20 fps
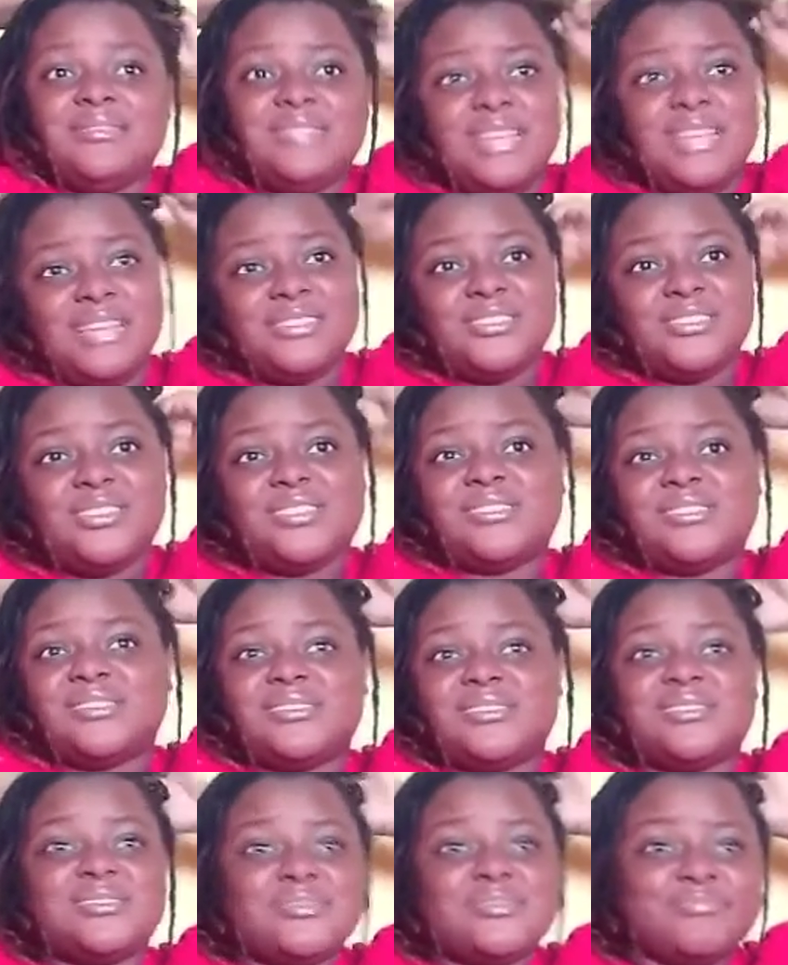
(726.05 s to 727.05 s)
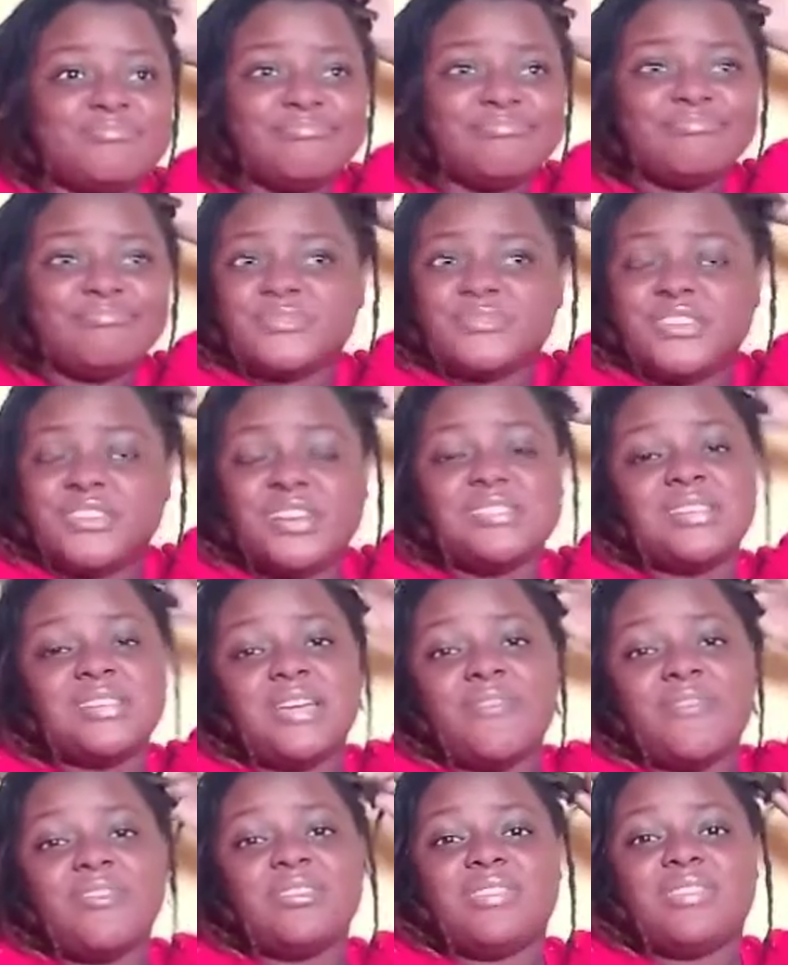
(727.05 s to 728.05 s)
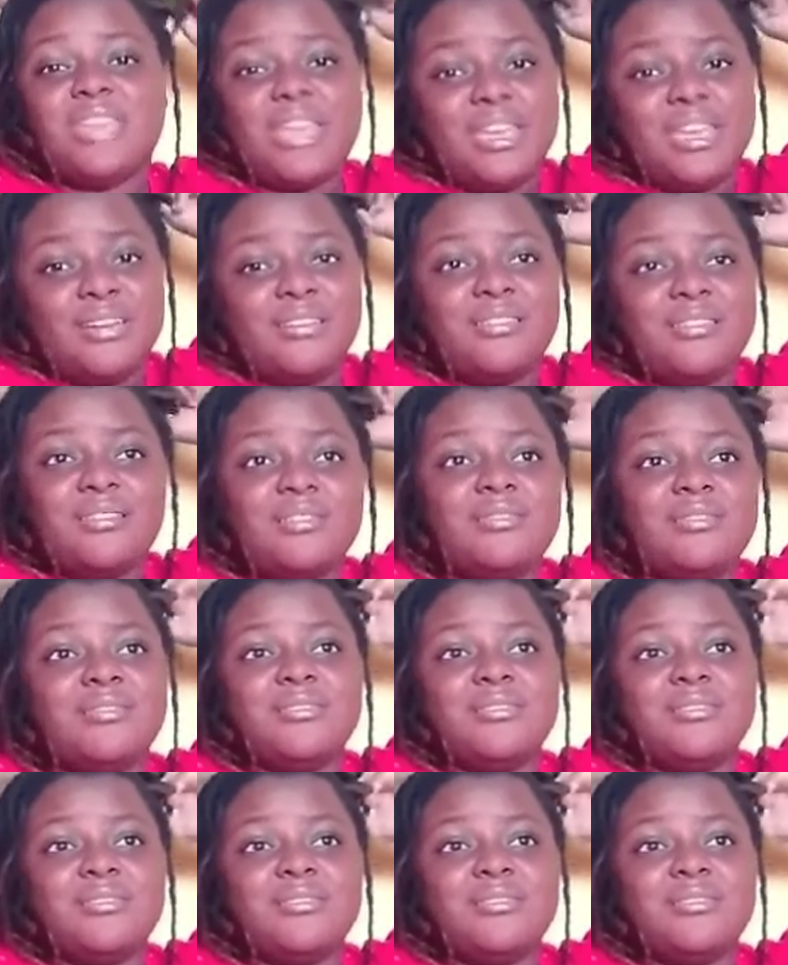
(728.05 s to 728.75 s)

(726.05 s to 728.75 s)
They just does everything.